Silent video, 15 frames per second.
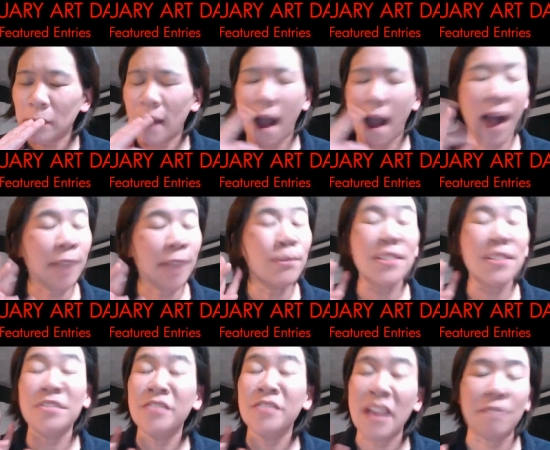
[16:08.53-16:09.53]
I was
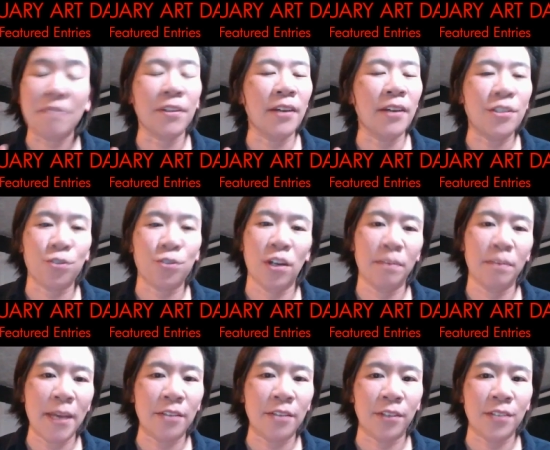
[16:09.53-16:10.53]
never a strong
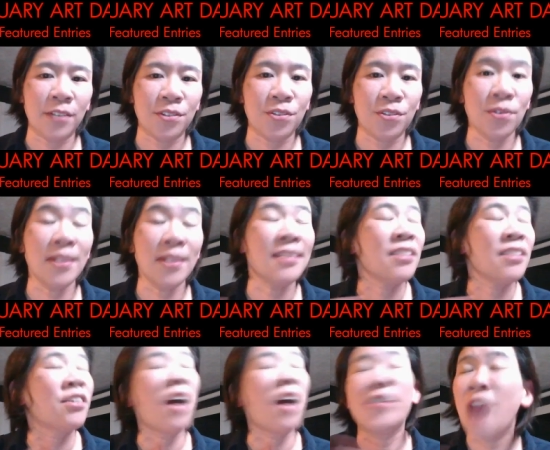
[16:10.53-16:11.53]
painter as a student. It did
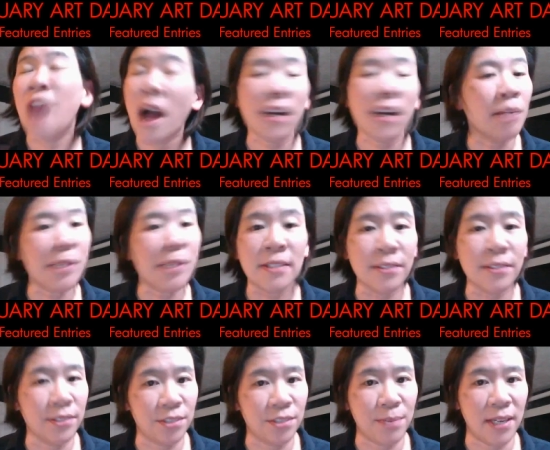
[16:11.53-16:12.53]
not come
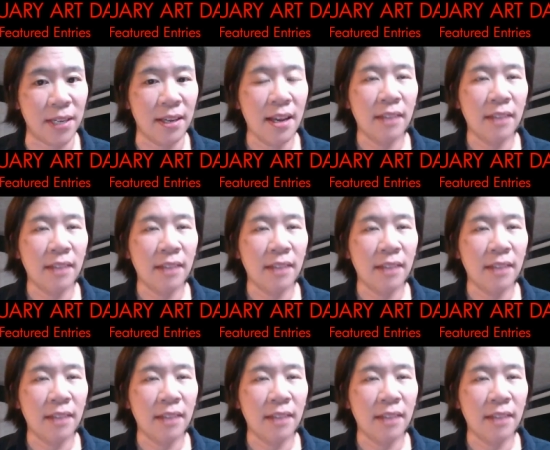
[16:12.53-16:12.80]
easily to me.